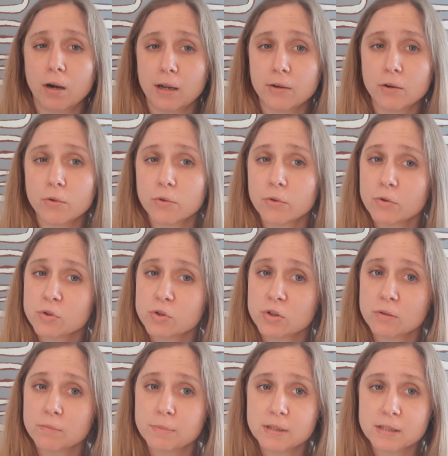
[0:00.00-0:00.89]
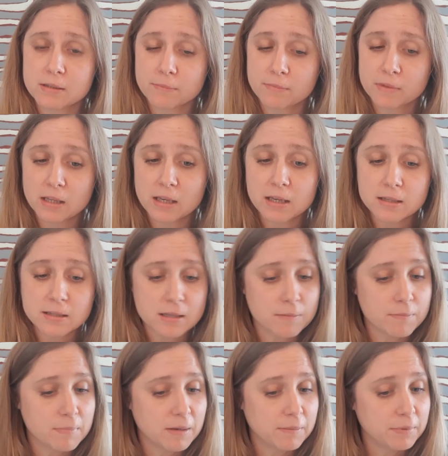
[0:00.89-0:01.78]
I know that there's going to be some things
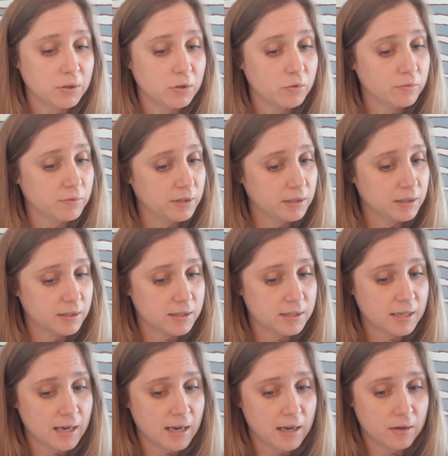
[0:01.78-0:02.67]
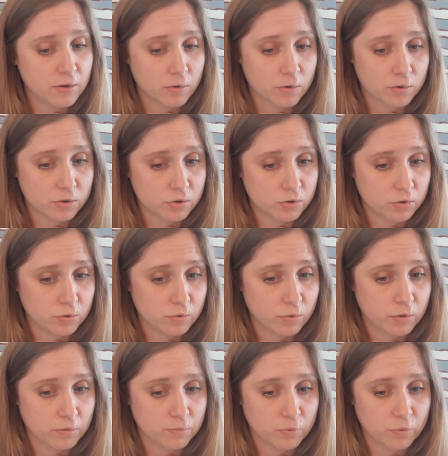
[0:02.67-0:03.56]
that maybe you need to say or do
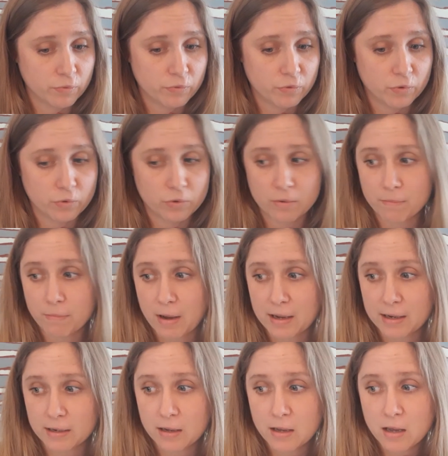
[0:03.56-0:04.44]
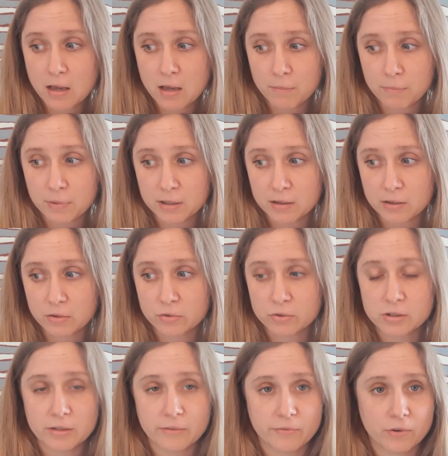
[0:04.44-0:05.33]
or move through that might be a little
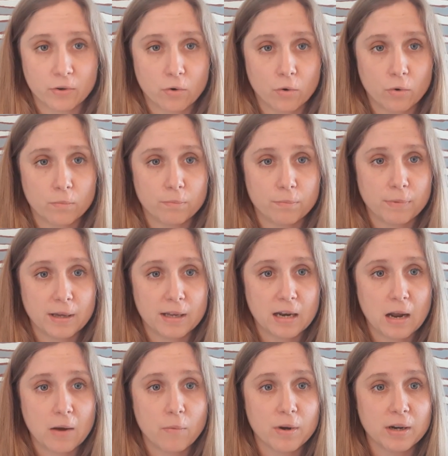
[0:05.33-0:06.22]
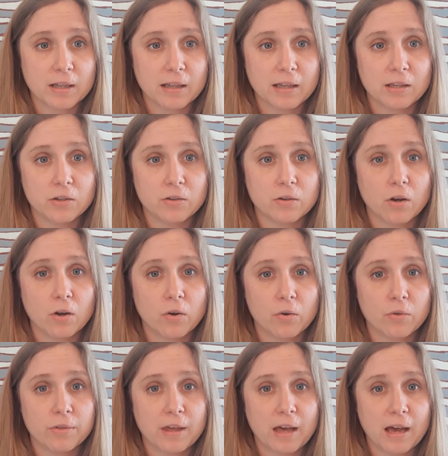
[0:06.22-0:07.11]
difficult. But I want to let you
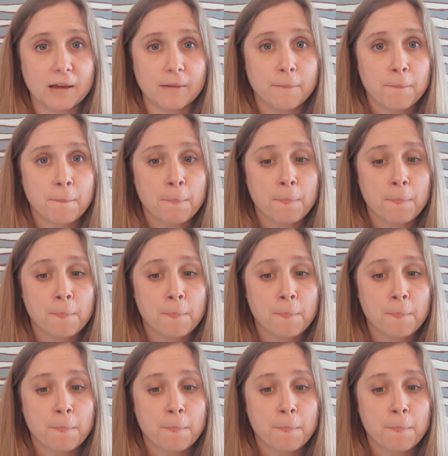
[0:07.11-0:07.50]
know that